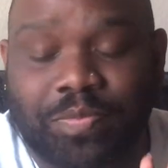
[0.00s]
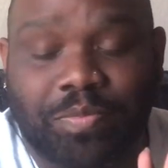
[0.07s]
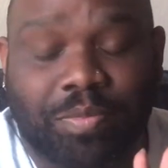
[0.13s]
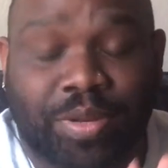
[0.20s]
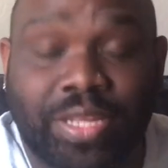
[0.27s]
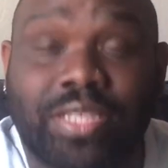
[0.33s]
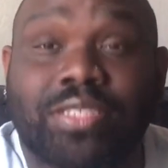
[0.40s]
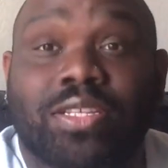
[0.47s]

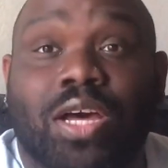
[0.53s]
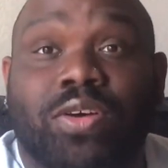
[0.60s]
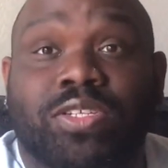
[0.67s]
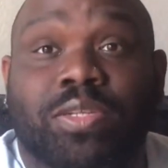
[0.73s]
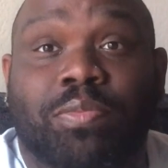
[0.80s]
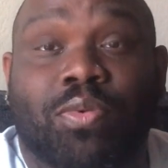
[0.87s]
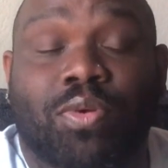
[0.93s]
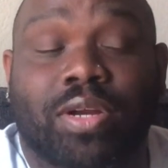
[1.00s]
Please go
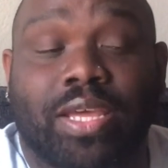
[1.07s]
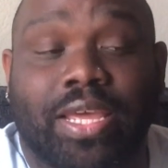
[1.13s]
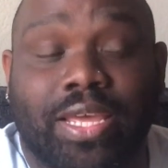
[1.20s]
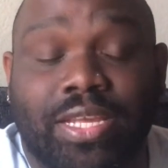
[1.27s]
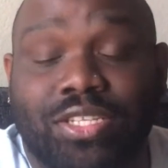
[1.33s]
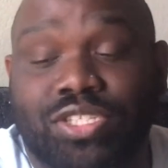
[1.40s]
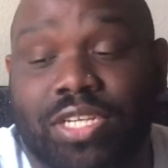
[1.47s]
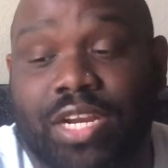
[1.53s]
support
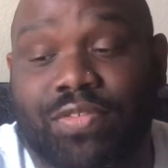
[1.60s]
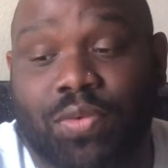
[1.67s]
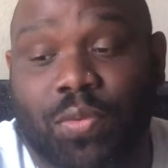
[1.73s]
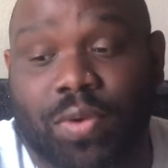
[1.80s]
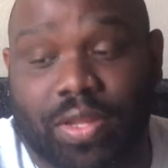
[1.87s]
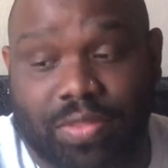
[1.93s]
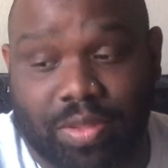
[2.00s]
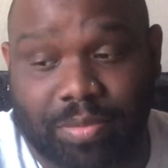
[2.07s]
each and every one
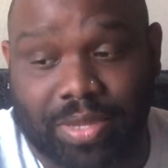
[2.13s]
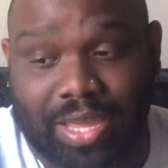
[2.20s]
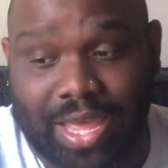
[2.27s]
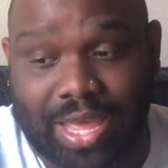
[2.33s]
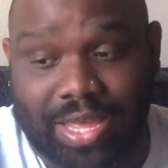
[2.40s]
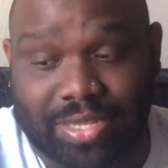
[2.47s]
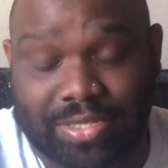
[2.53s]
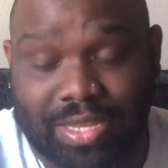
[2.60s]
of them, you
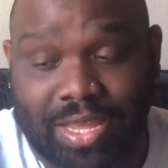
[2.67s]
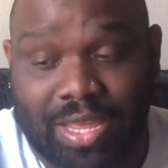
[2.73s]
guys.